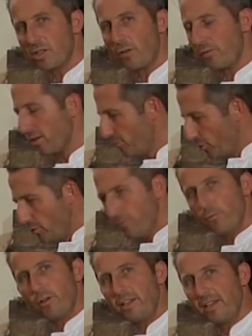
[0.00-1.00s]
of that
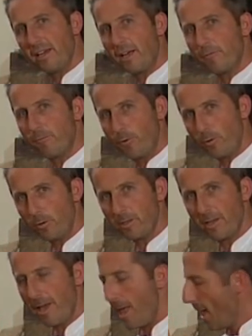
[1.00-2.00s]
beautifully unfurled
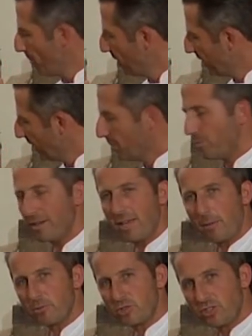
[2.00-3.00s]
baguette
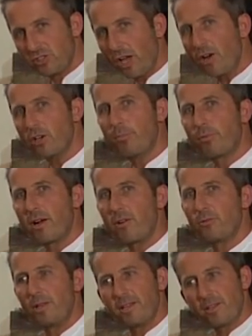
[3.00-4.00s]
becomes dark
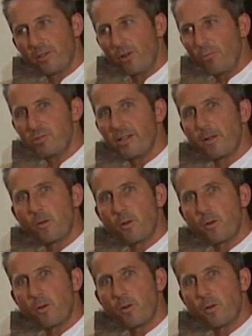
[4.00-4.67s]
brown, almost like a